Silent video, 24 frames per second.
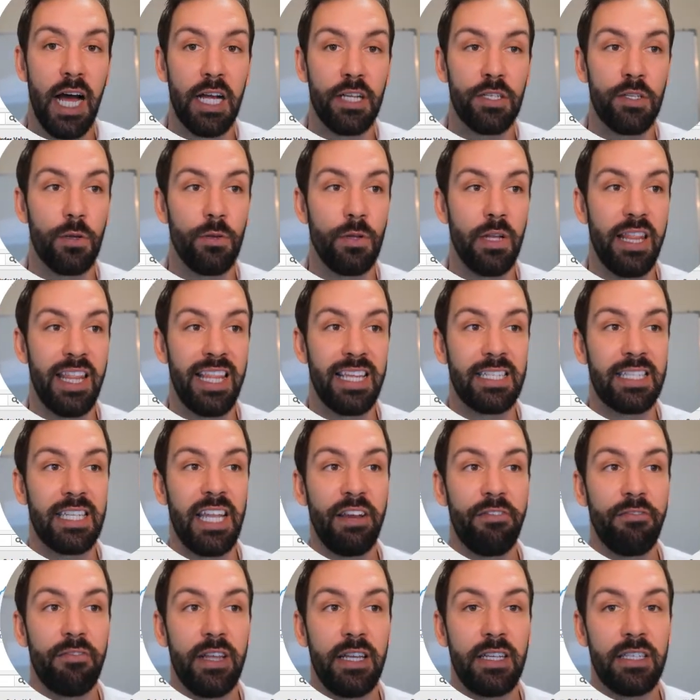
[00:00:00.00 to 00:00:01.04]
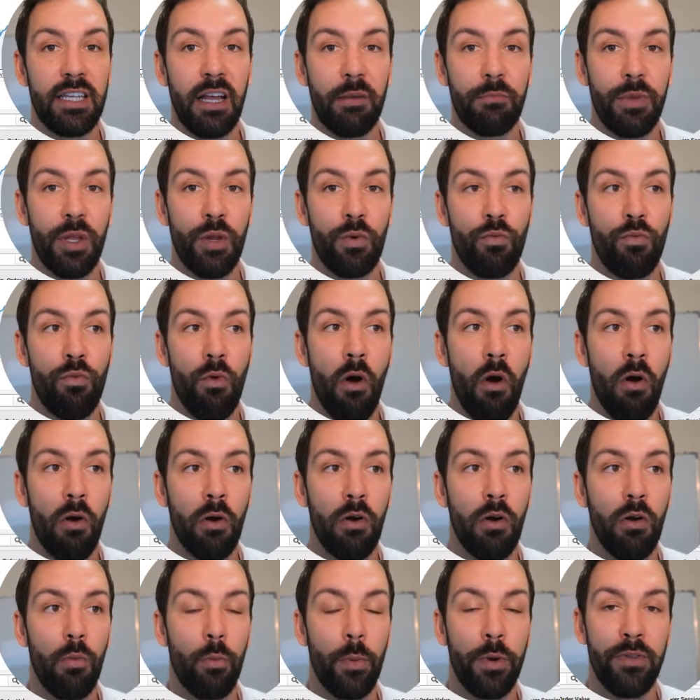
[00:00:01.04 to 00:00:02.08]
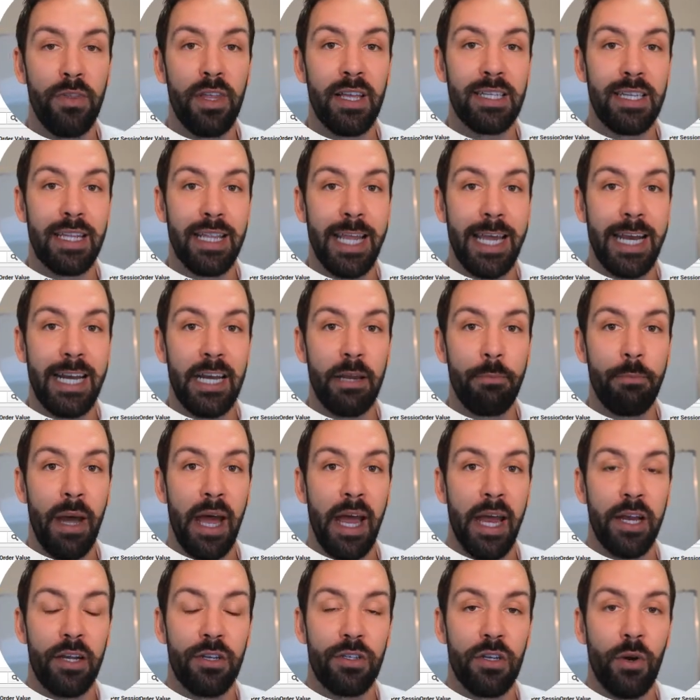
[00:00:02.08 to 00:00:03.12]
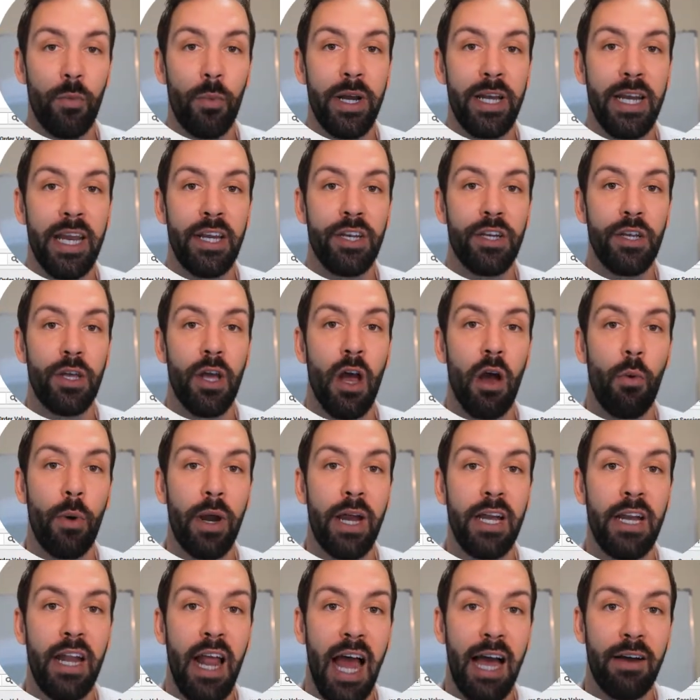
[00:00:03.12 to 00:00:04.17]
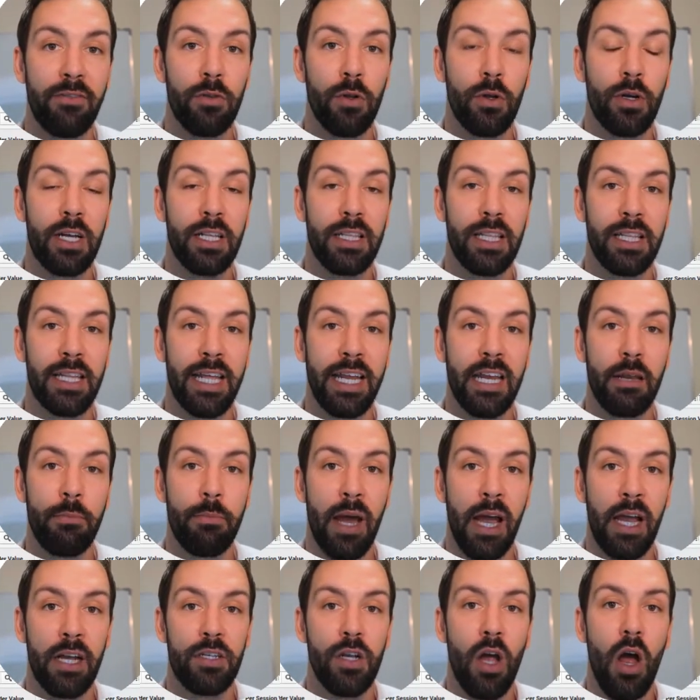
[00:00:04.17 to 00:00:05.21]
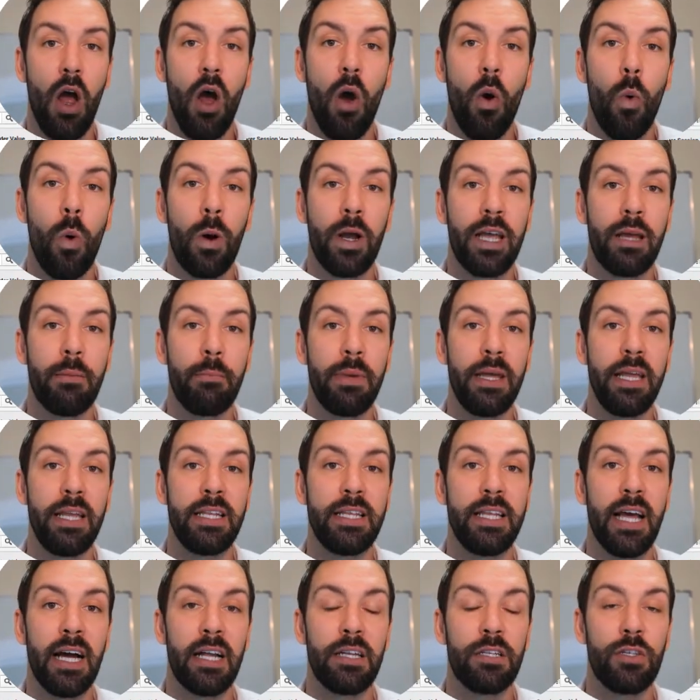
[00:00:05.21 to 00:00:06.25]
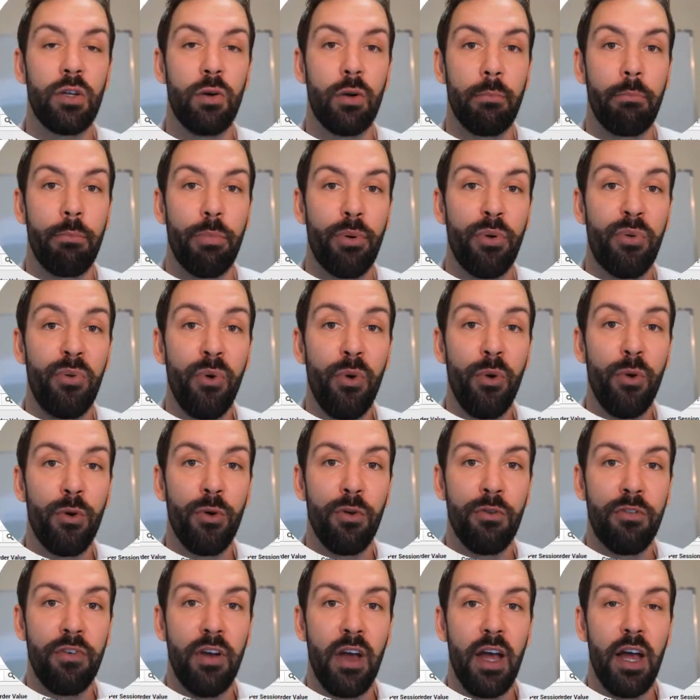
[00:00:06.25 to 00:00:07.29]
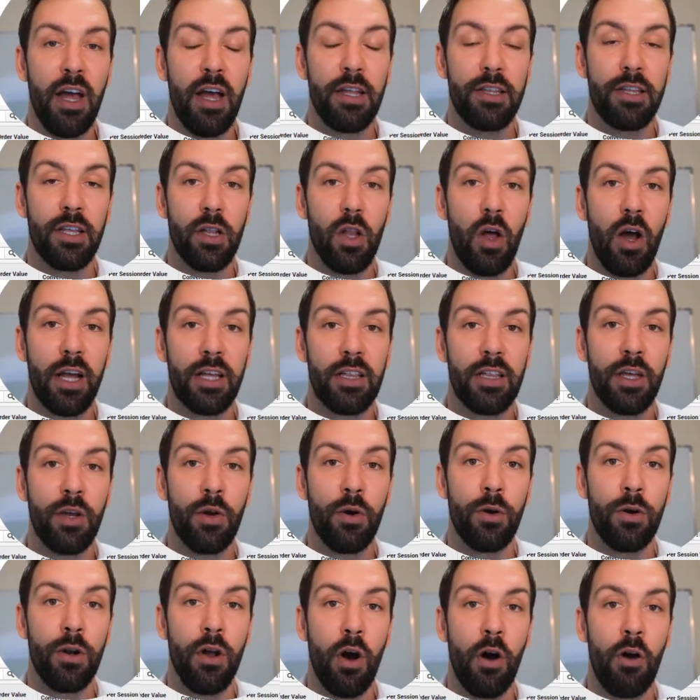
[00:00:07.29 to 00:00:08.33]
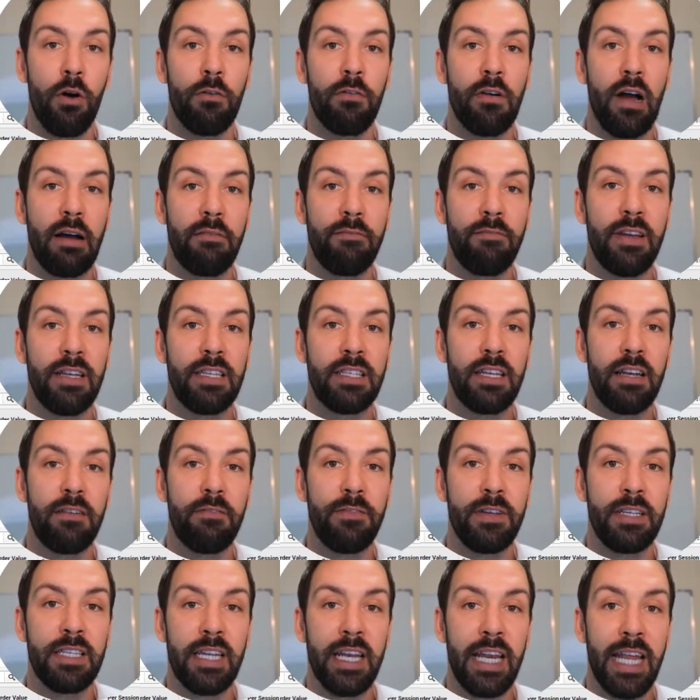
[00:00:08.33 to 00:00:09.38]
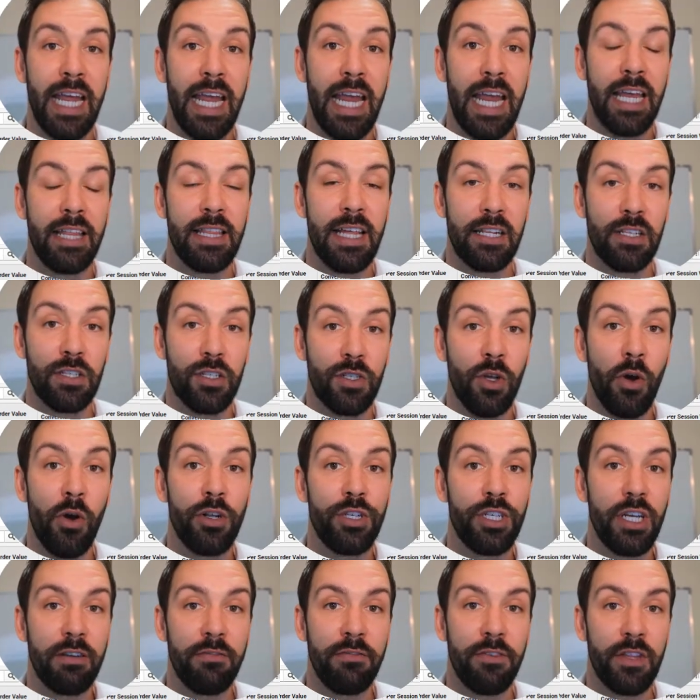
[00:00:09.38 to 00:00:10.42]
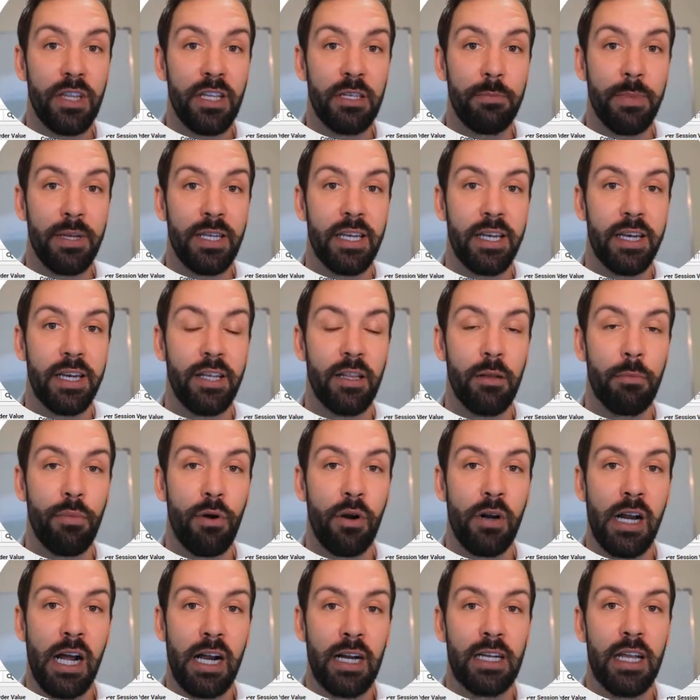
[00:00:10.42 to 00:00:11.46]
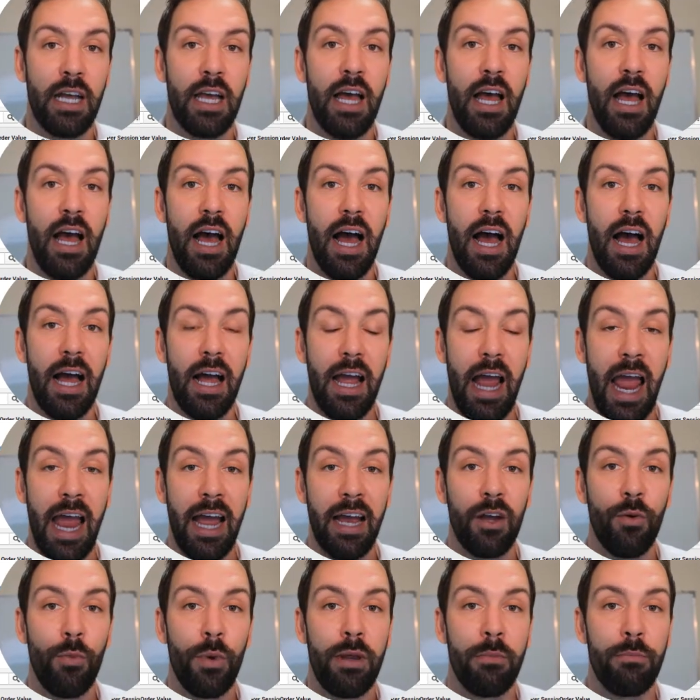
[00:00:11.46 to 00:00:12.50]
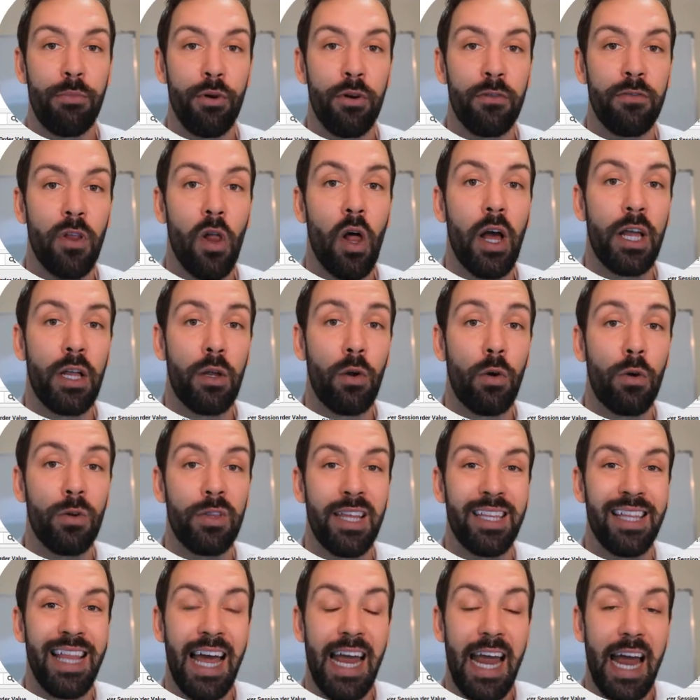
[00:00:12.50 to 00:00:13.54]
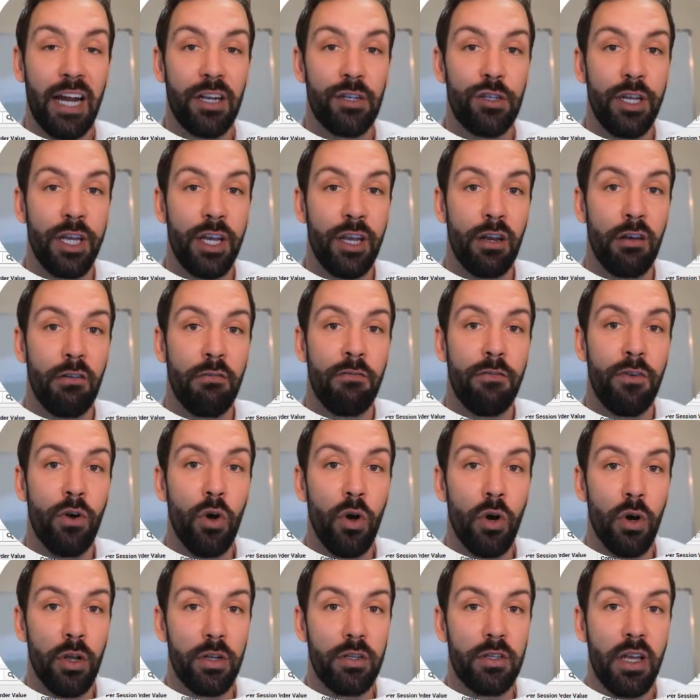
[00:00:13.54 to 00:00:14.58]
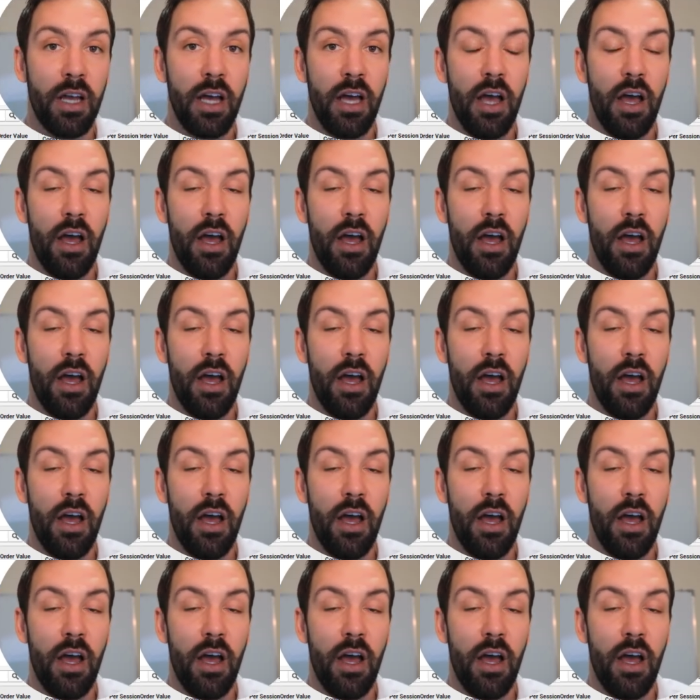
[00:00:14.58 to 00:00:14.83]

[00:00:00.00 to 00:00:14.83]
So there's definitely something wrong with this landing page. So we need to go in, have a look at the landing page. What can be done to improve the likelihood of a visitor visiting here that's searching for this particular product? How can we improve the likelihood that they actually convert?